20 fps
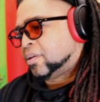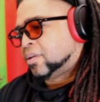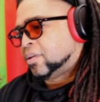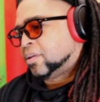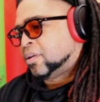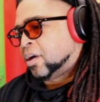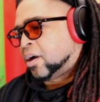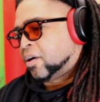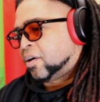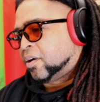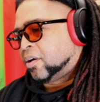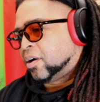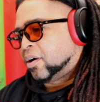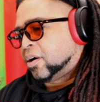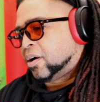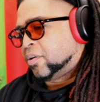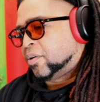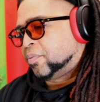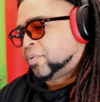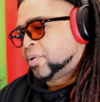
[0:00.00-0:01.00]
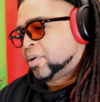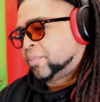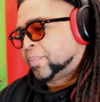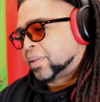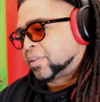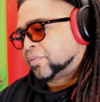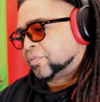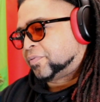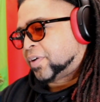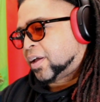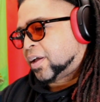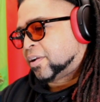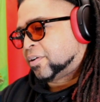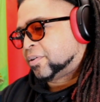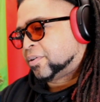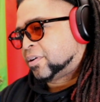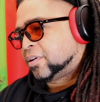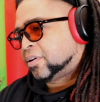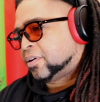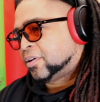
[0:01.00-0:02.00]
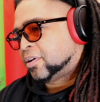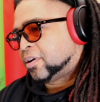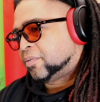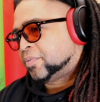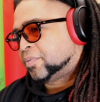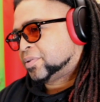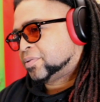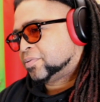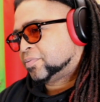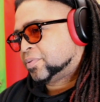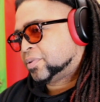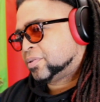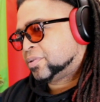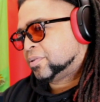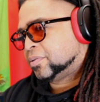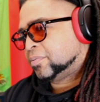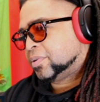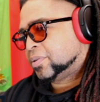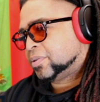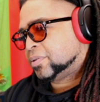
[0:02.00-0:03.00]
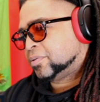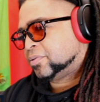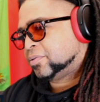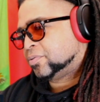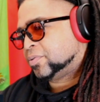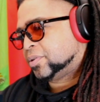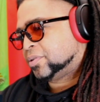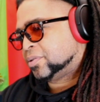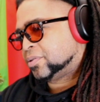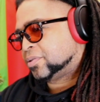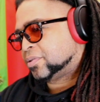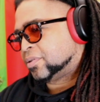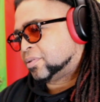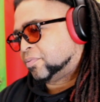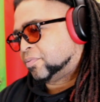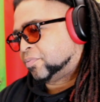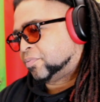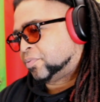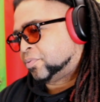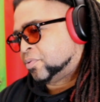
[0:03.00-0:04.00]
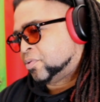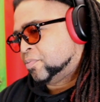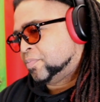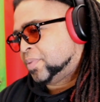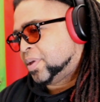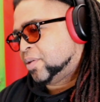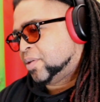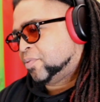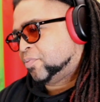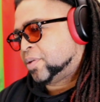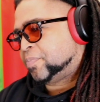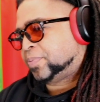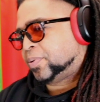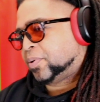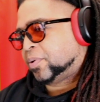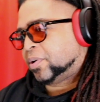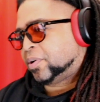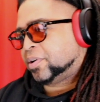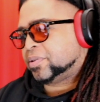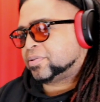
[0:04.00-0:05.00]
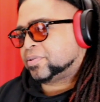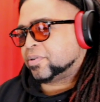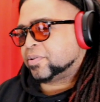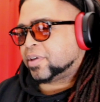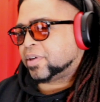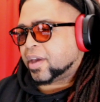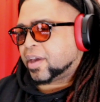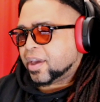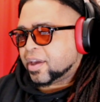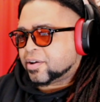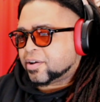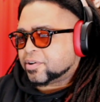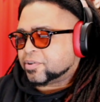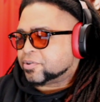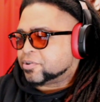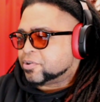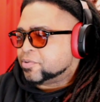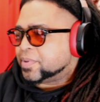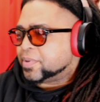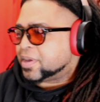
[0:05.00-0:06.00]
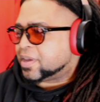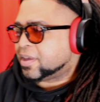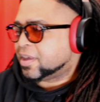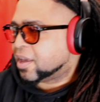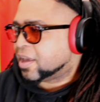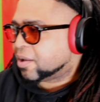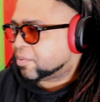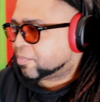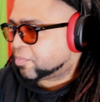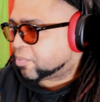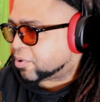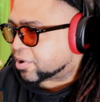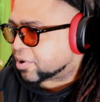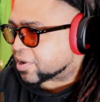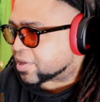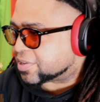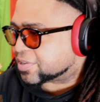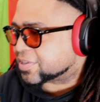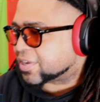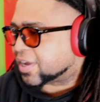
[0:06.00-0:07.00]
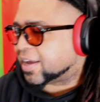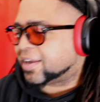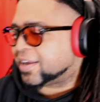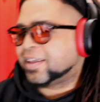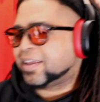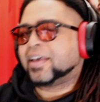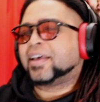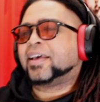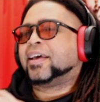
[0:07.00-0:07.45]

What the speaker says: Yo, we about to follow her. Hold on. What's her Twitch? Rumi reports. Okay, Kurumi, Mori-san.